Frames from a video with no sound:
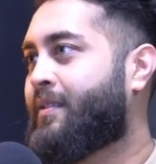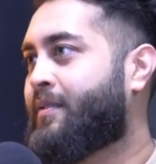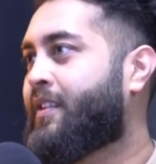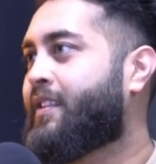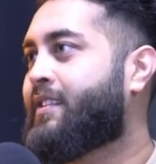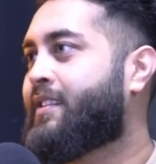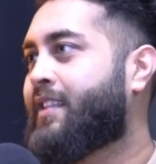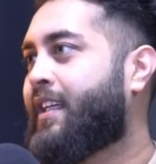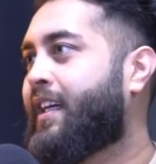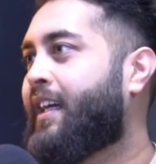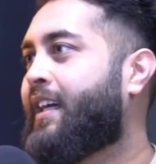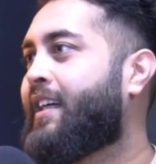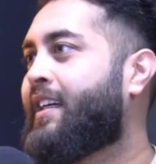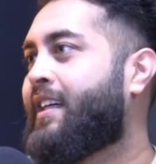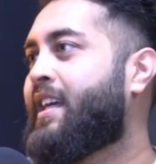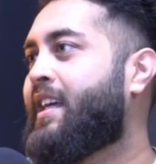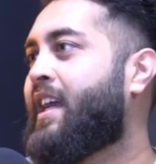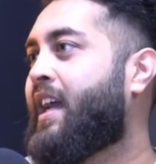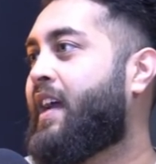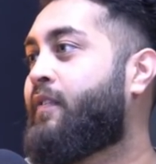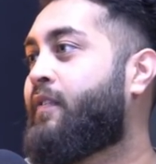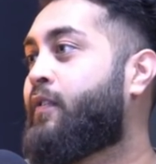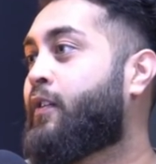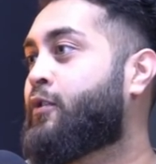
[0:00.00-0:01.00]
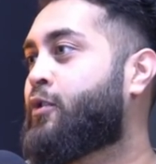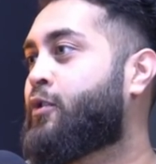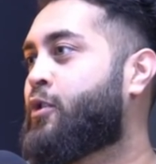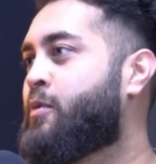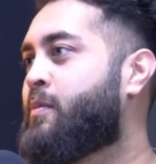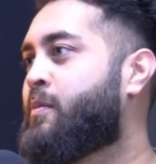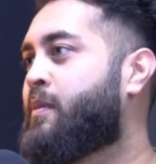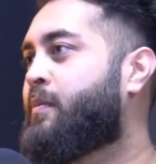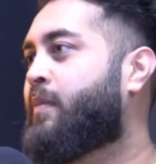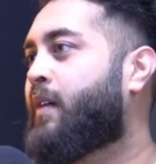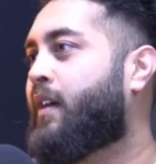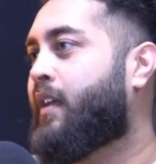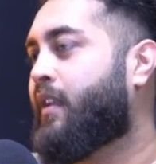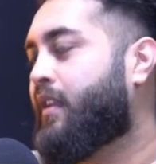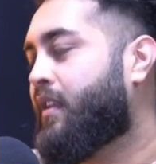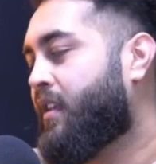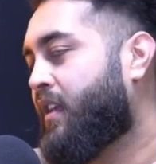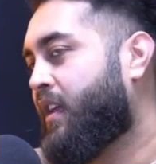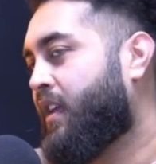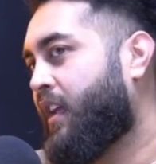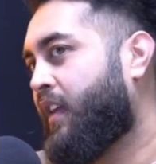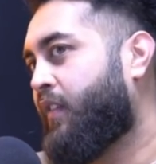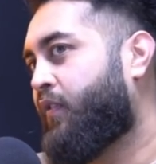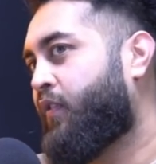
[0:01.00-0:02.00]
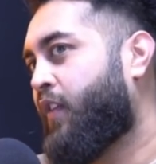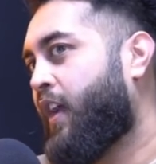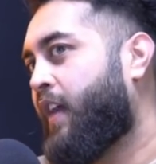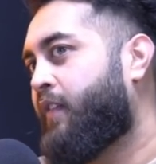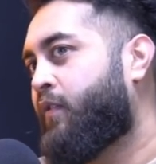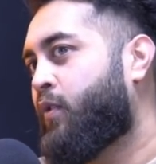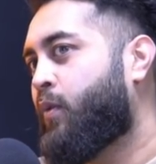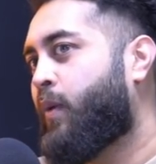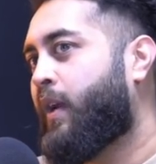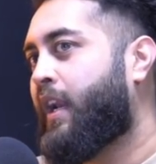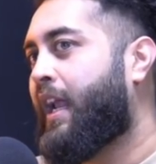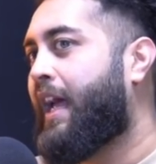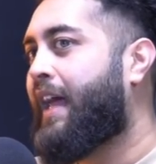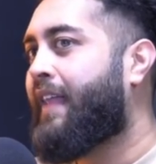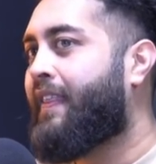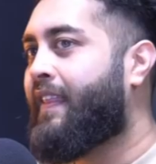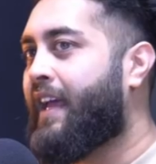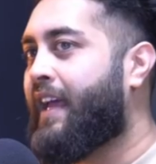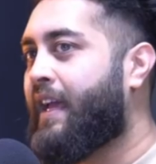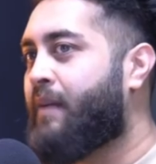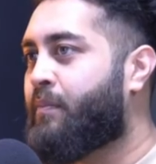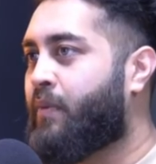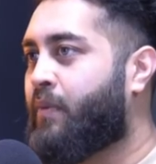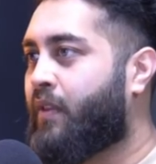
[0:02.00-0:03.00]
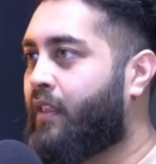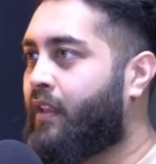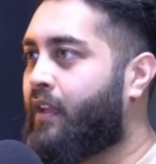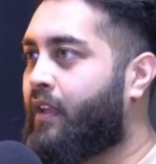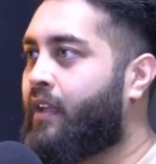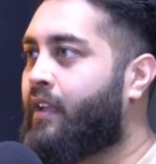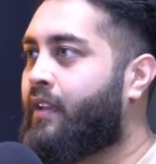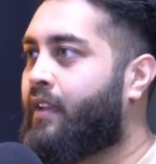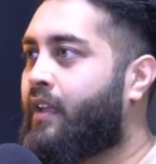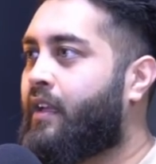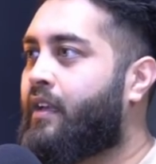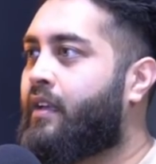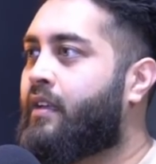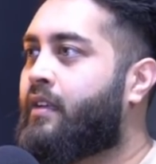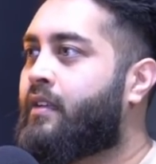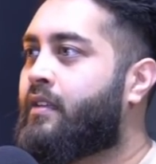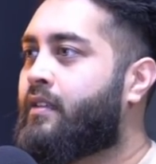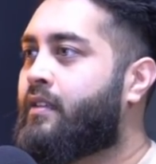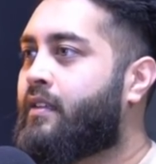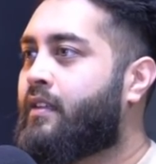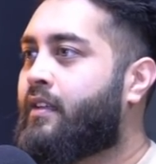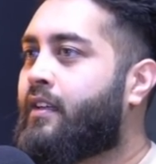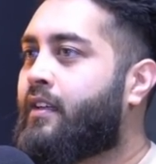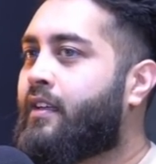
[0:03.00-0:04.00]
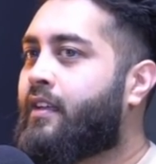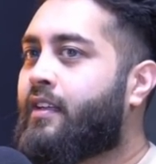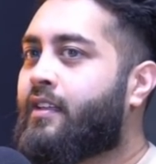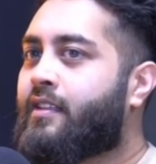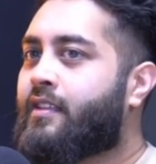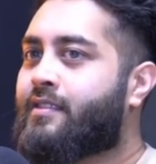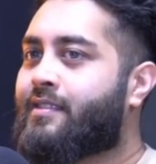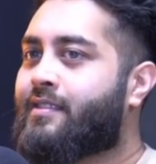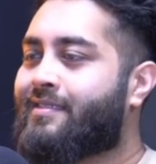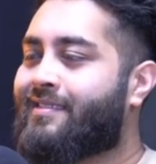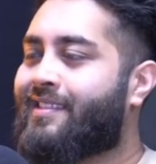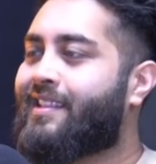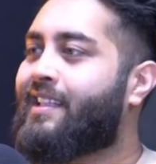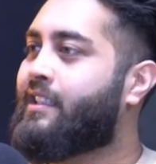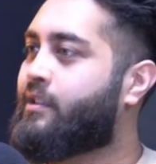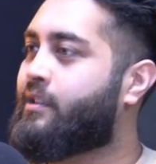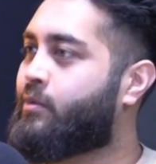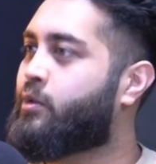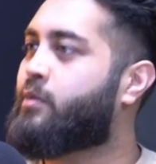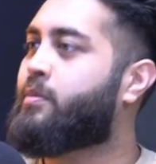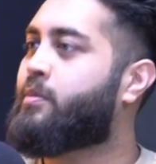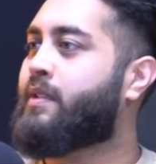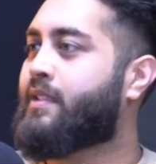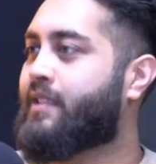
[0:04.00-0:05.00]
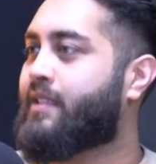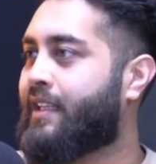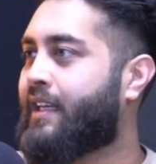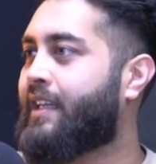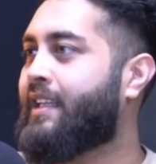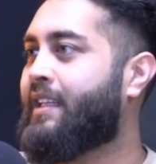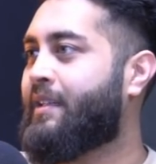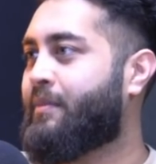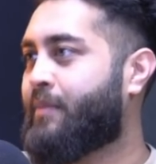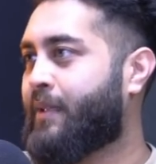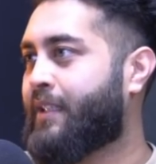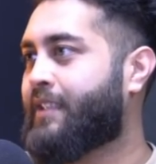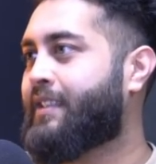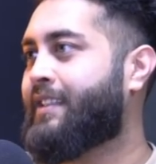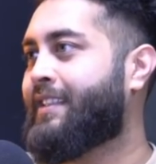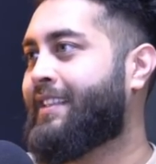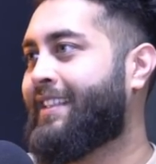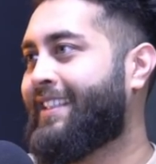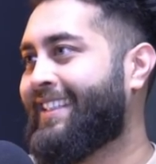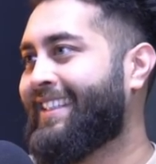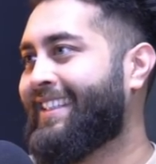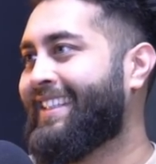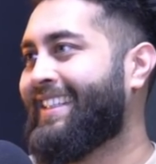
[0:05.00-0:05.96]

concerns, everyone's human. But if everyone had that empathy, then things would be slightly better.